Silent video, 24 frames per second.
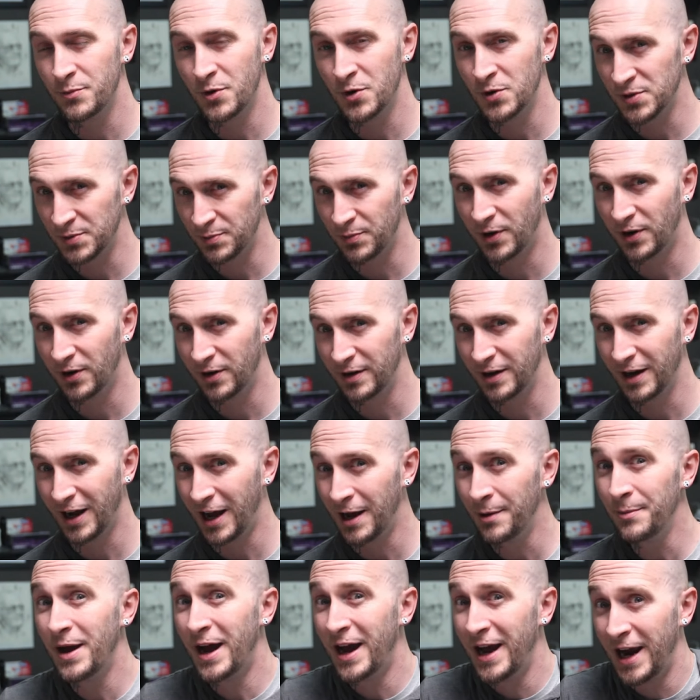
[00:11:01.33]
most part,
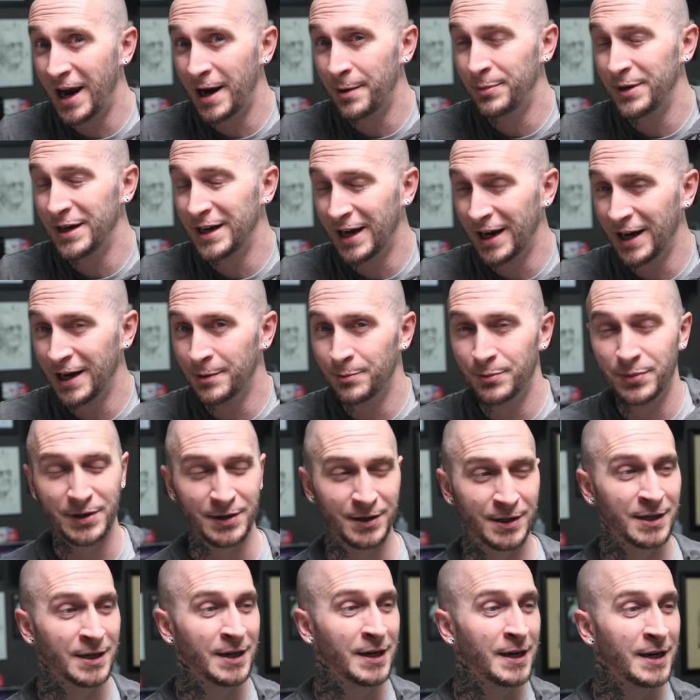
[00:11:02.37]
I'm a happy
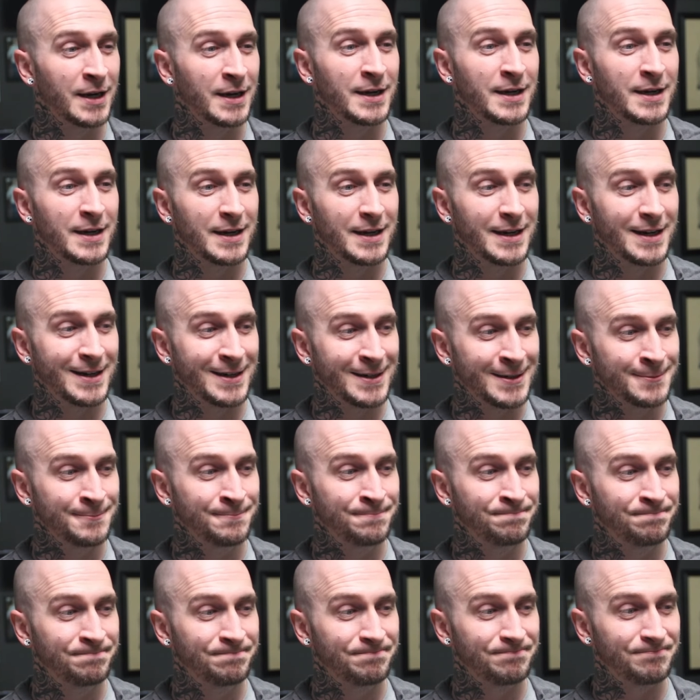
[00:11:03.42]
camper.
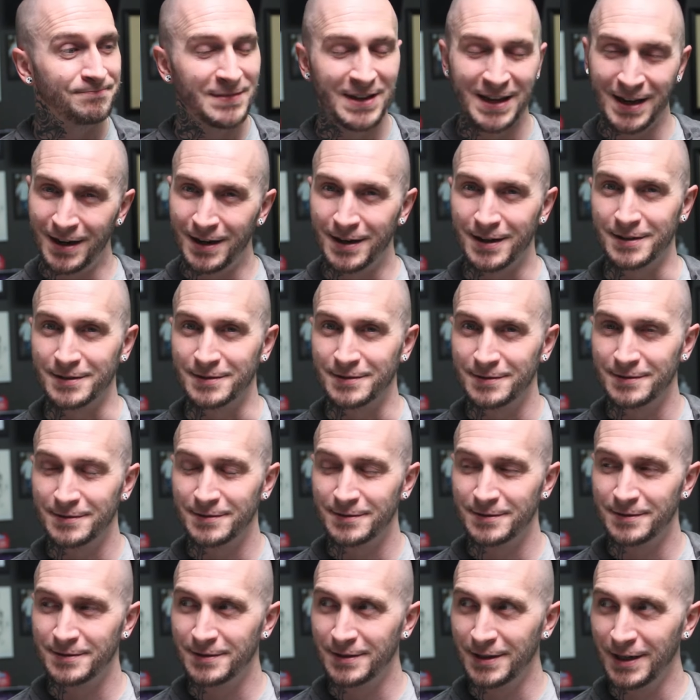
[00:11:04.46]
Yeah.
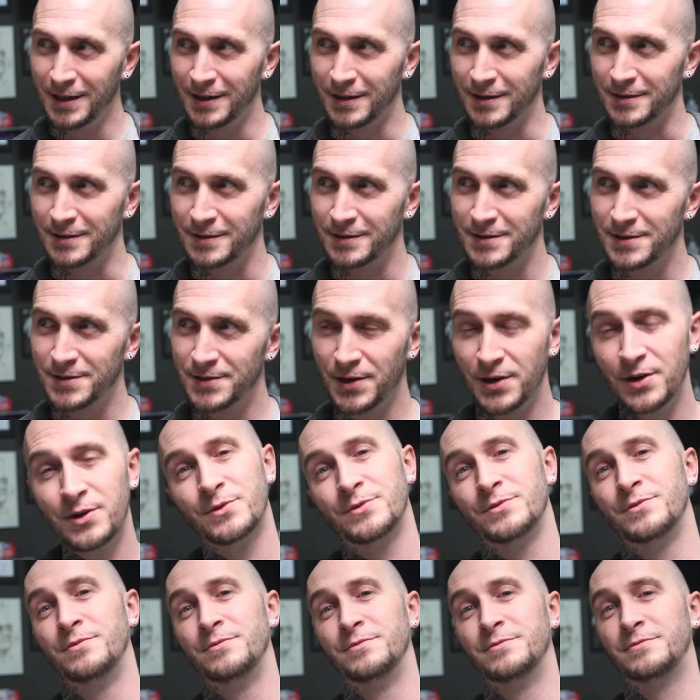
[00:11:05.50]

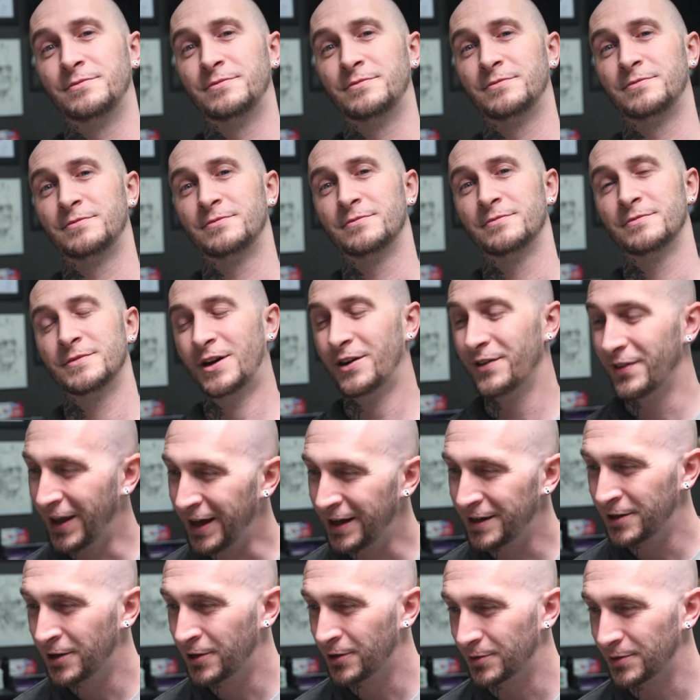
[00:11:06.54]
So, on
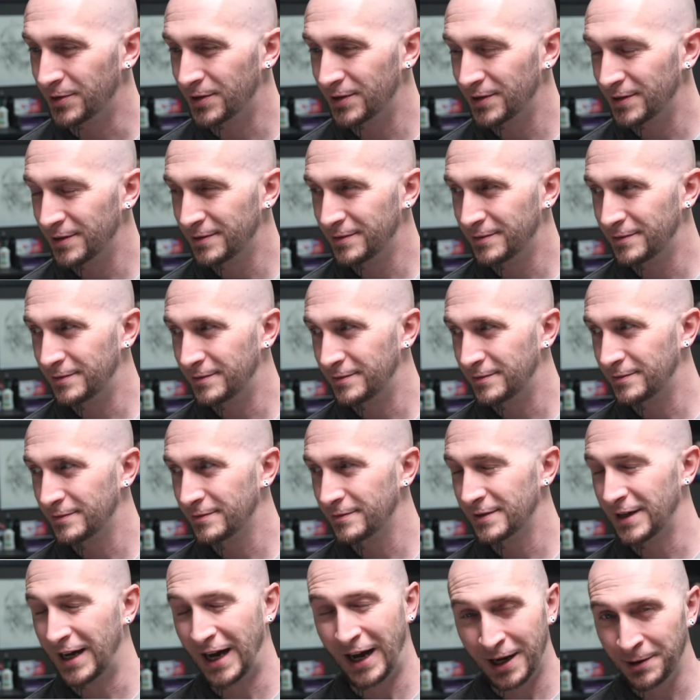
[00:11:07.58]
that note,
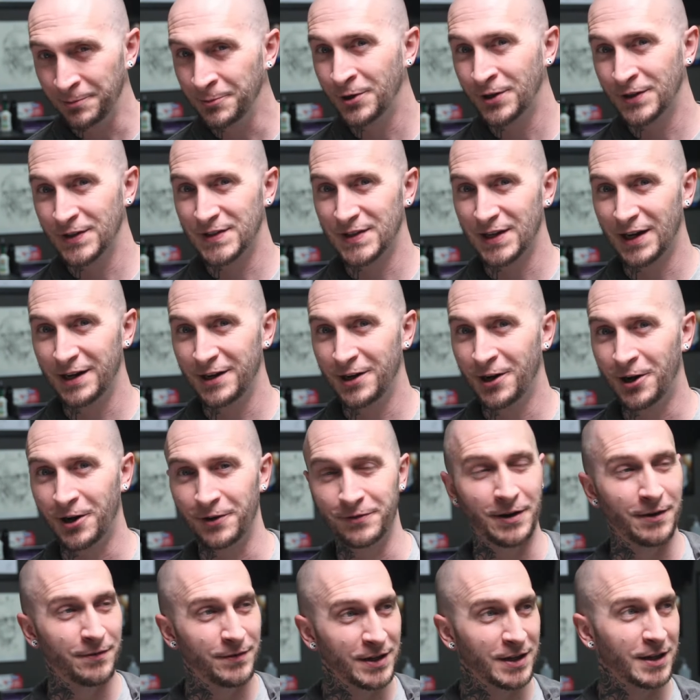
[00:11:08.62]
I'm going to sign
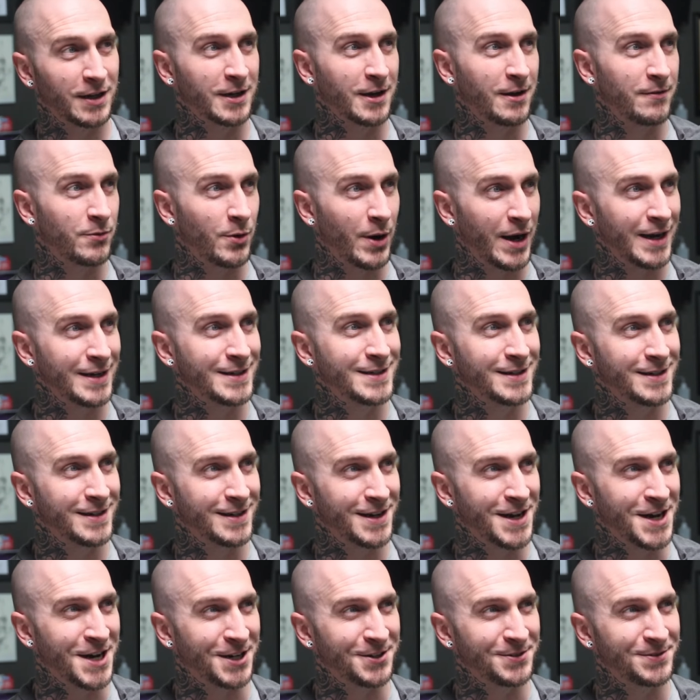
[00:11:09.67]
off. I feel like I've ranted
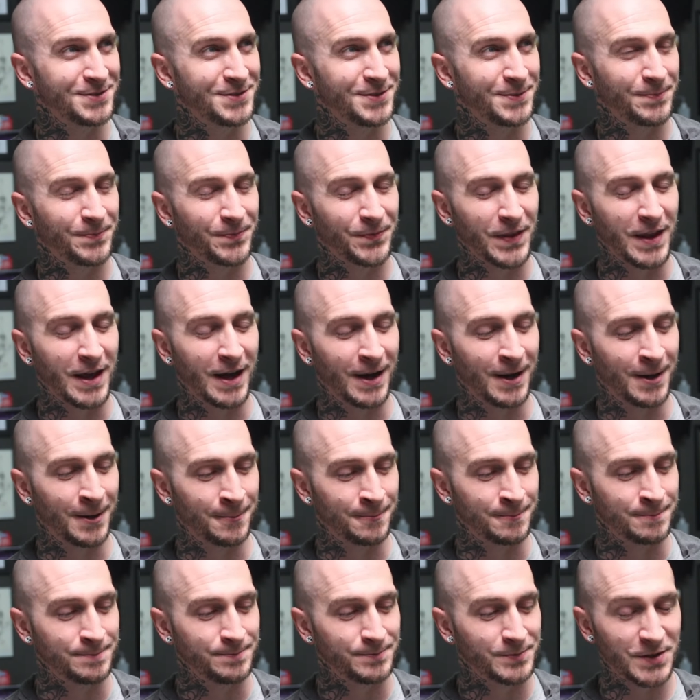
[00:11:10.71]
enough.
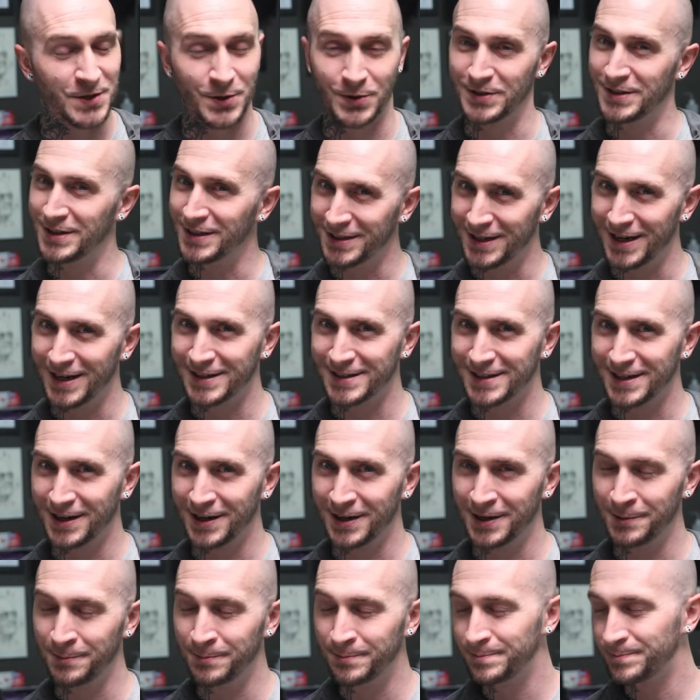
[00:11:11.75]
So until next
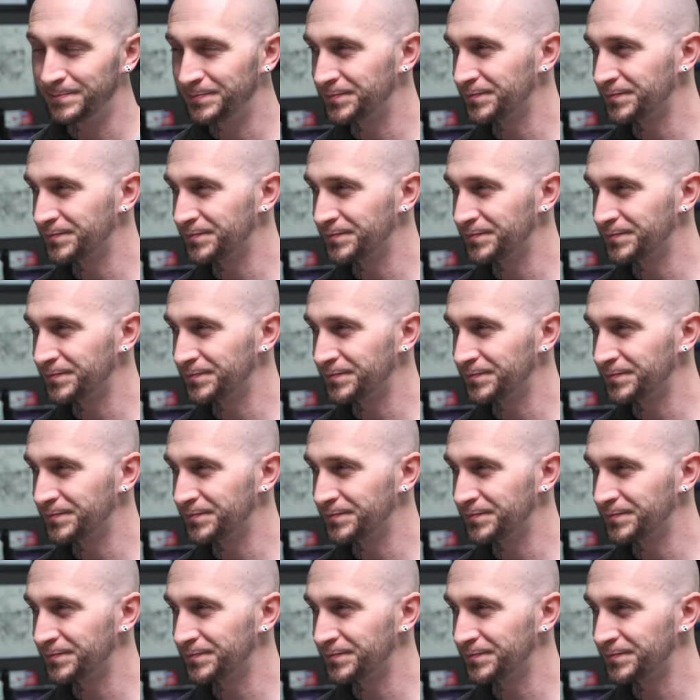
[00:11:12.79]
time,